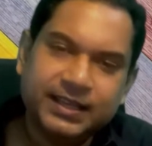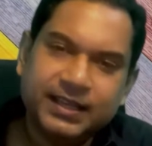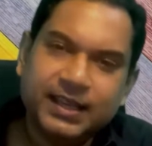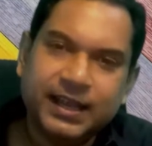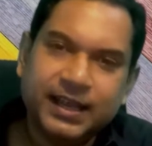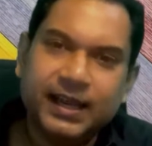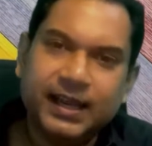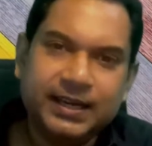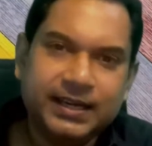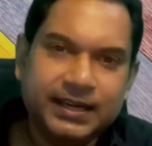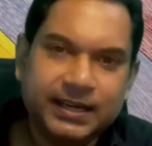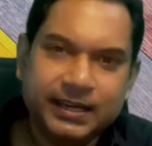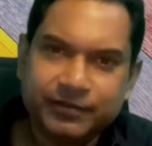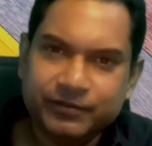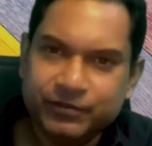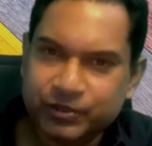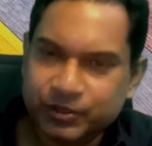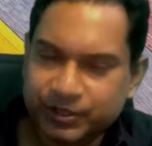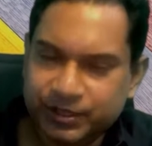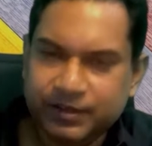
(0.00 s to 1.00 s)
I'd
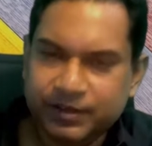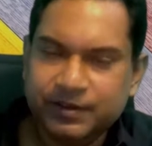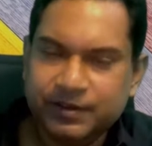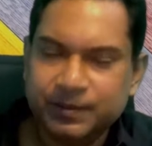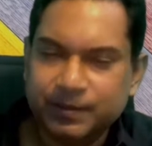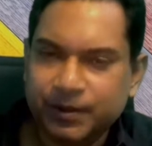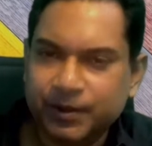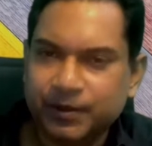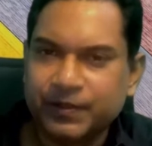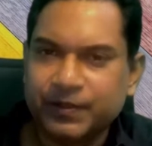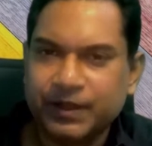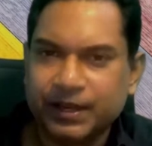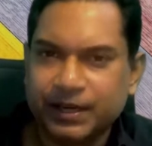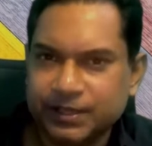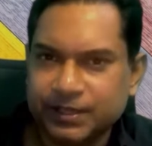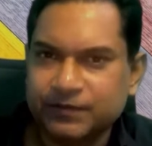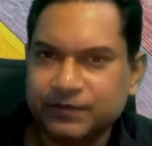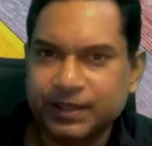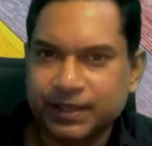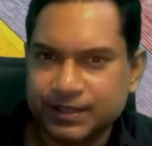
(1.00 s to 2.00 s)
love to hear about that
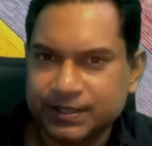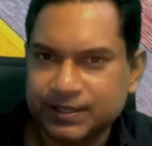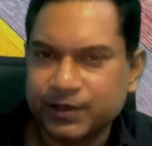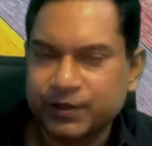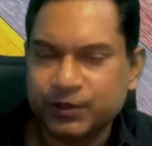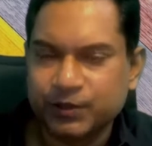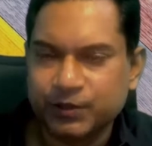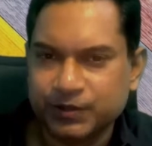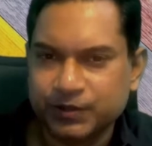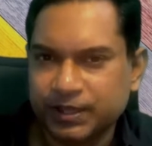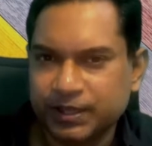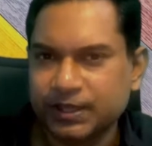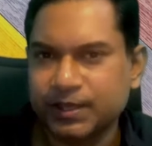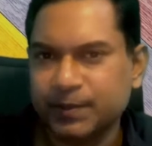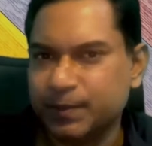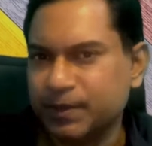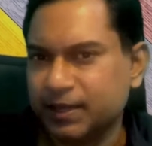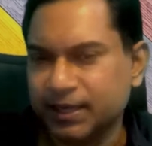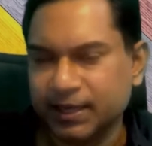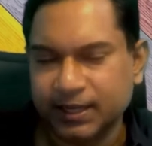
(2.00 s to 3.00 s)
if that's how you think. I
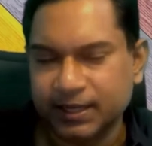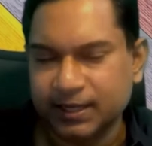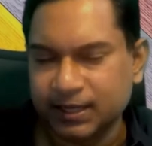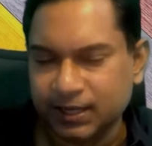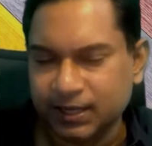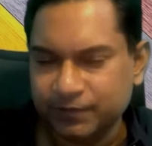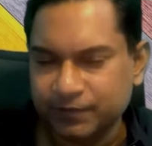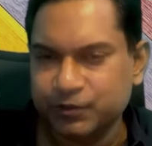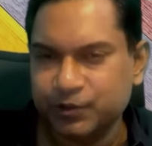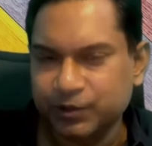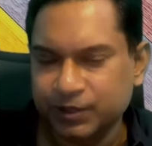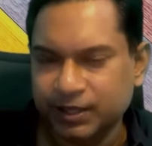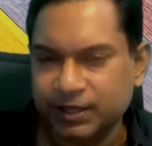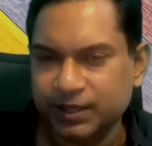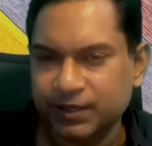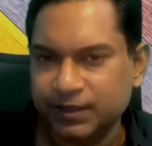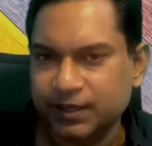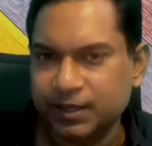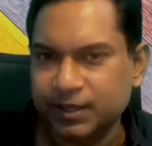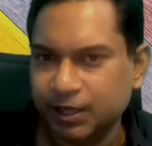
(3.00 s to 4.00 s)
mean, I'd love to
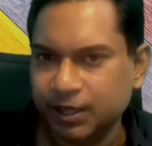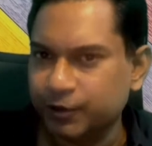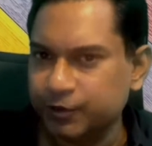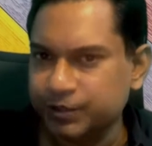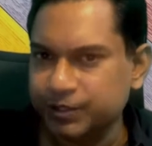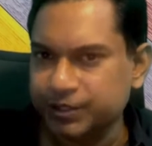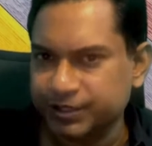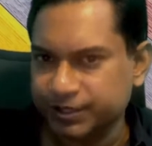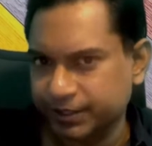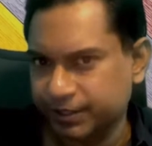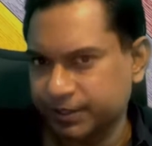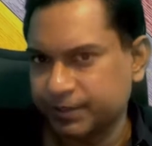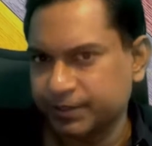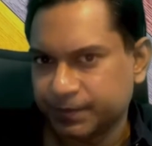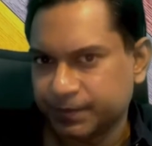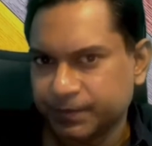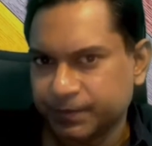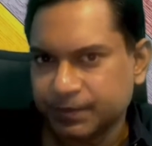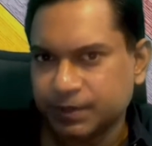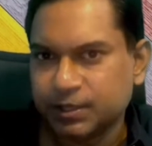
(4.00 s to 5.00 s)
hear the counter
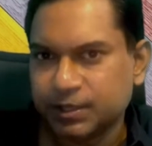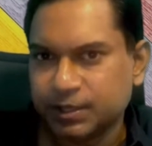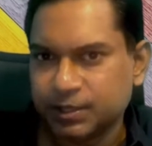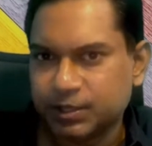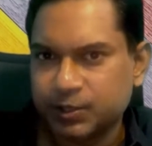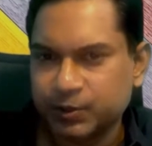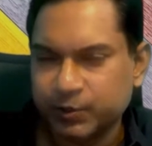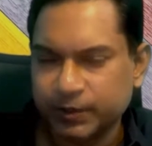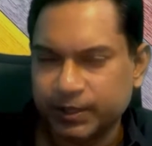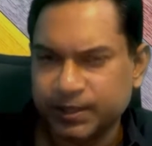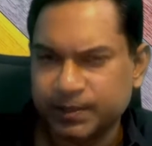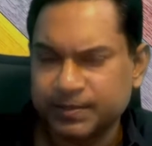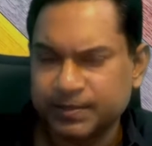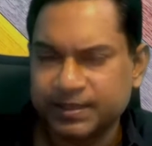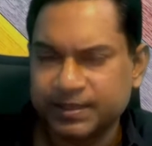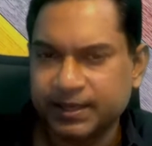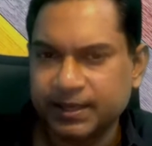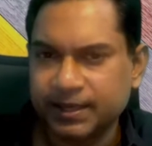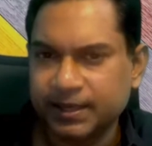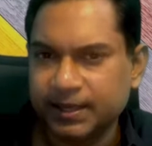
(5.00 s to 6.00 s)
to what I'm
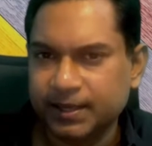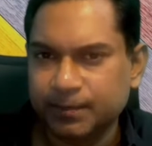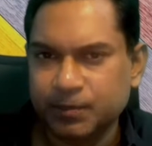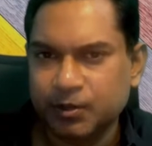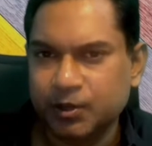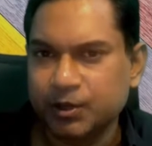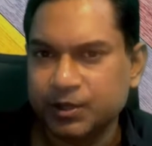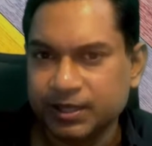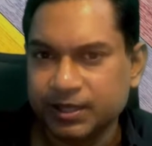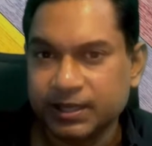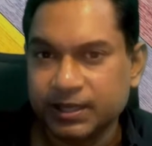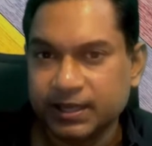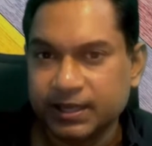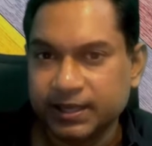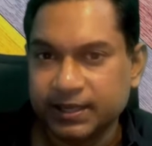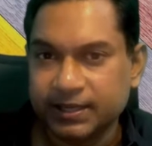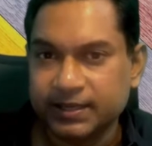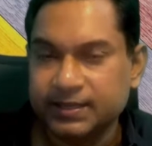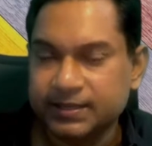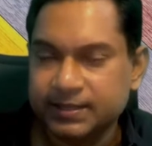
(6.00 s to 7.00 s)
saying. I'm not
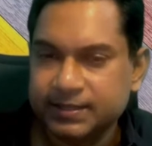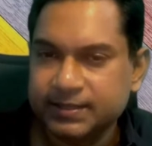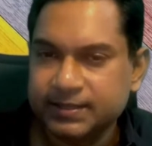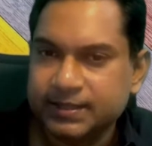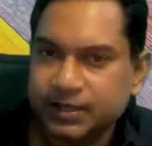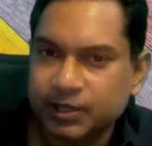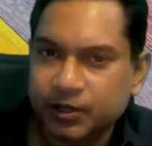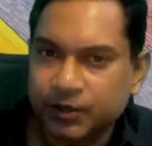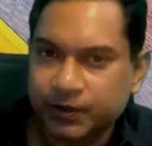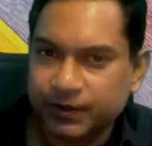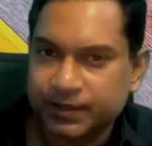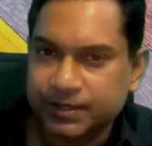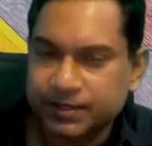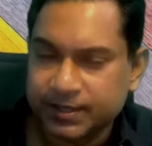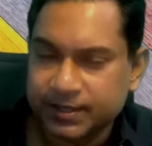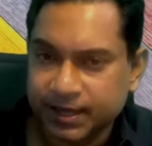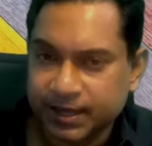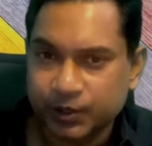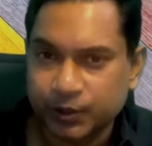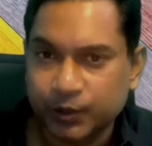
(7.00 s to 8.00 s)
insisting on this
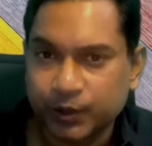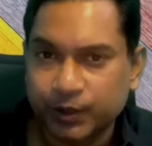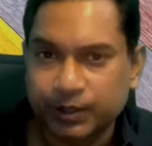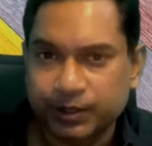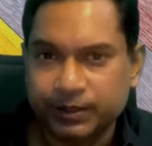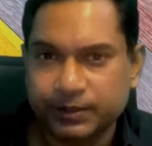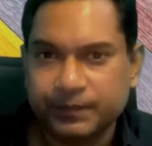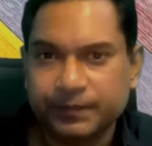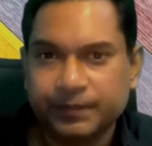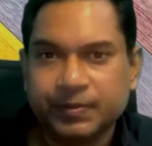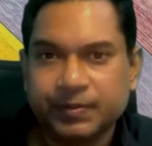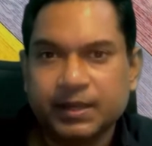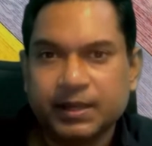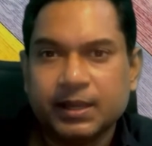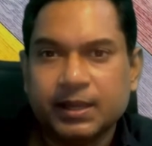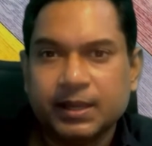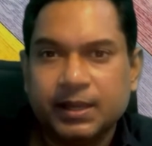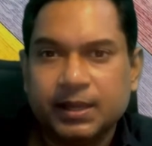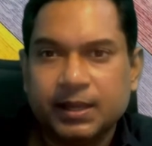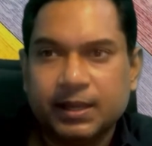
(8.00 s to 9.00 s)
at all,
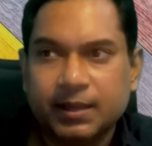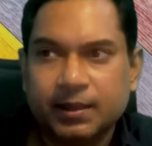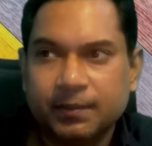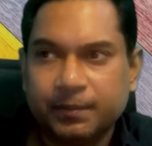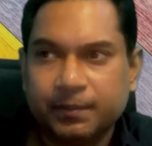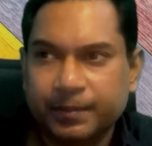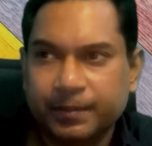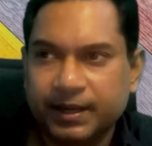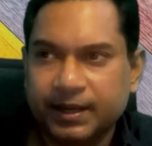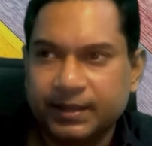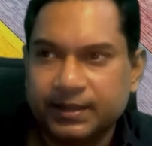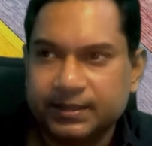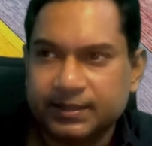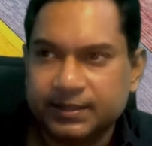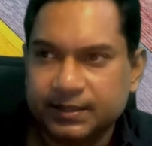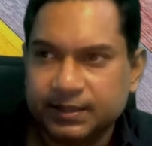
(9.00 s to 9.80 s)
but